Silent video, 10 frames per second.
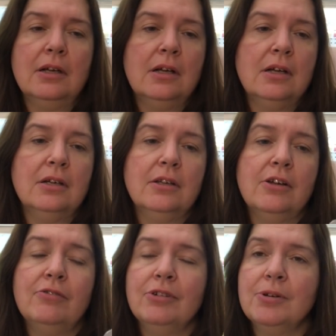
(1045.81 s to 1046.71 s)
you
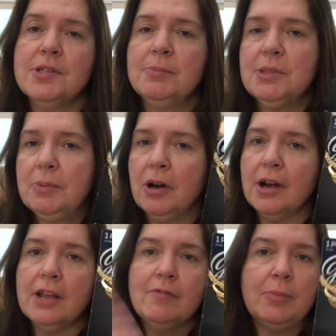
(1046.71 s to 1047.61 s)
know, for a Christmas
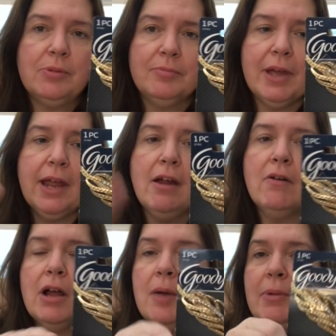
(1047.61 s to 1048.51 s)
party, if I put my
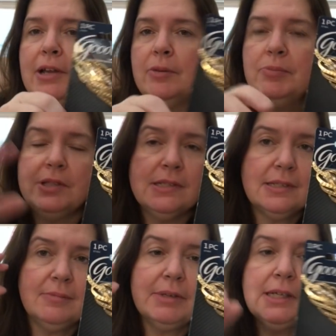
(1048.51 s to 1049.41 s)
hair up, I could put
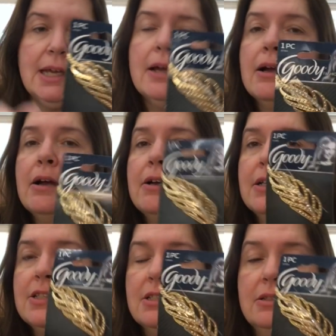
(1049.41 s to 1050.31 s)
this in my hair.
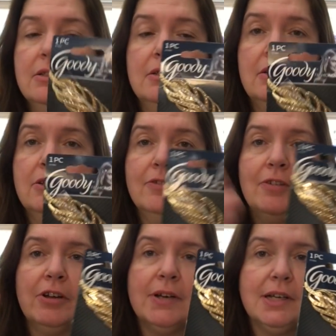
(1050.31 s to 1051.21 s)
It'll look
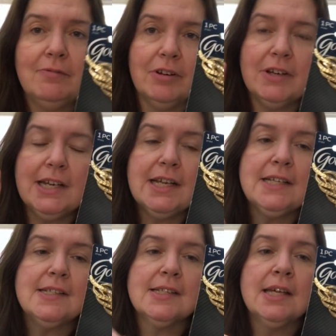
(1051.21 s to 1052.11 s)
very, very
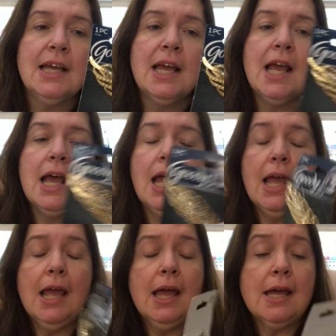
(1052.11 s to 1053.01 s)
nice.
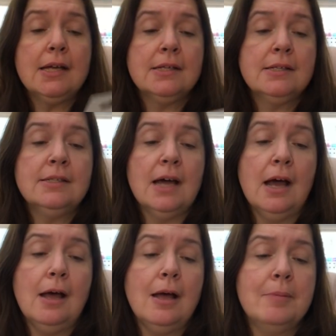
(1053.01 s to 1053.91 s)
And
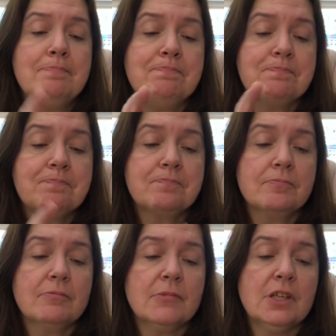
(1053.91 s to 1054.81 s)

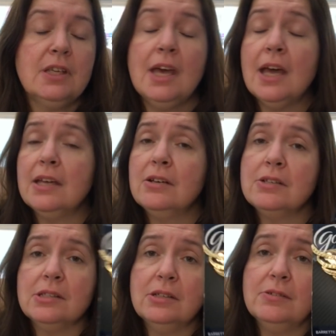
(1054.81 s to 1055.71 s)
yeah, I could
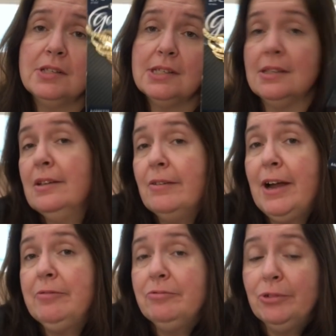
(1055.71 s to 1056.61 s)
also use this in the
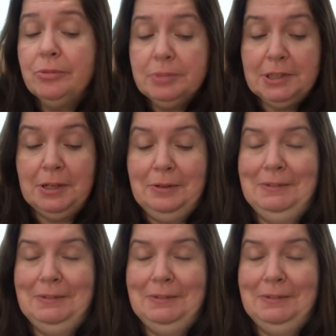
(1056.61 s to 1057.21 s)
craft rooms.